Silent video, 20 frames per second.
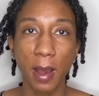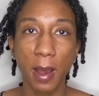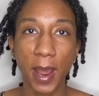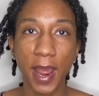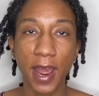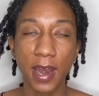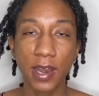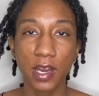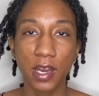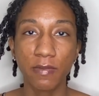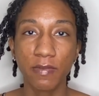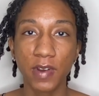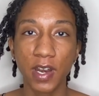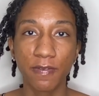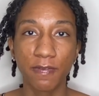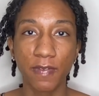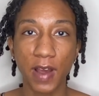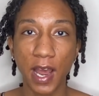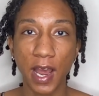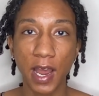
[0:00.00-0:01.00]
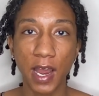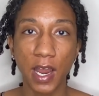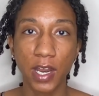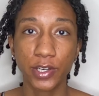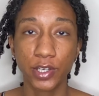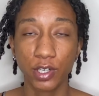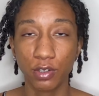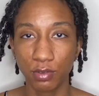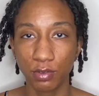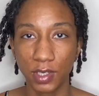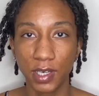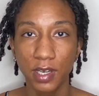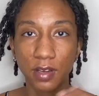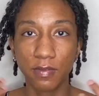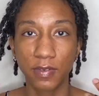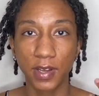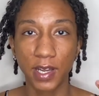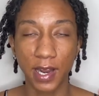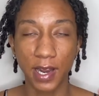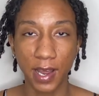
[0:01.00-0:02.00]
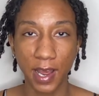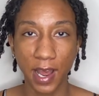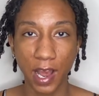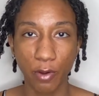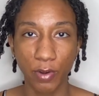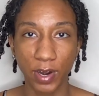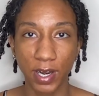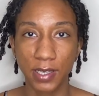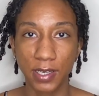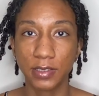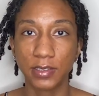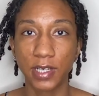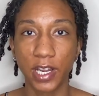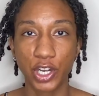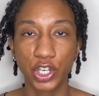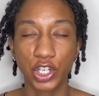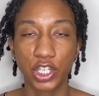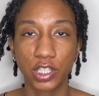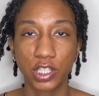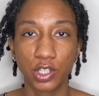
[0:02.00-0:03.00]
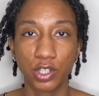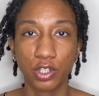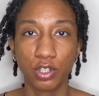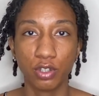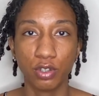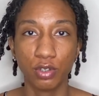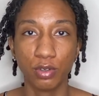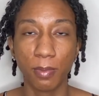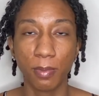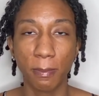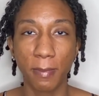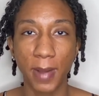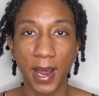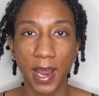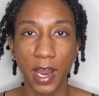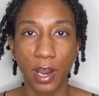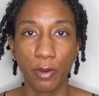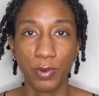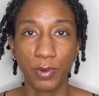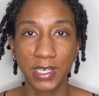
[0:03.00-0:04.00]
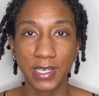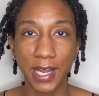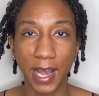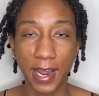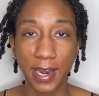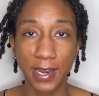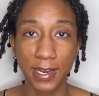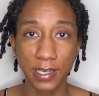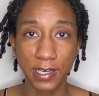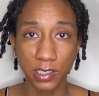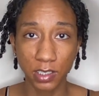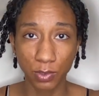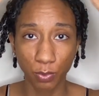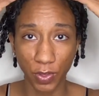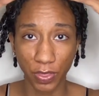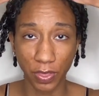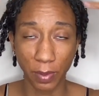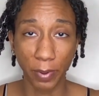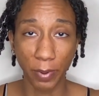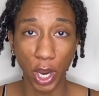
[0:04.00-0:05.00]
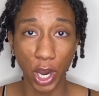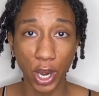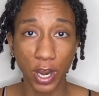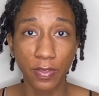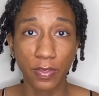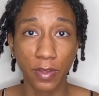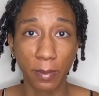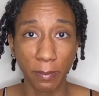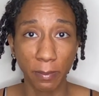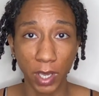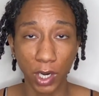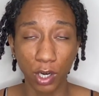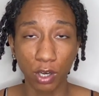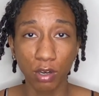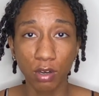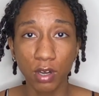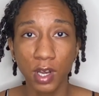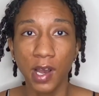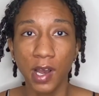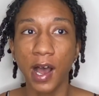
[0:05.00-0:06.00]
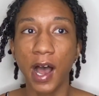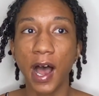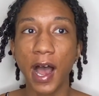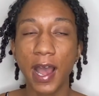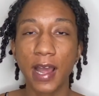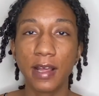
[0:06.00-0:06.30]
And even if I do leave it how it is and just do my retightening with the part in the middle, I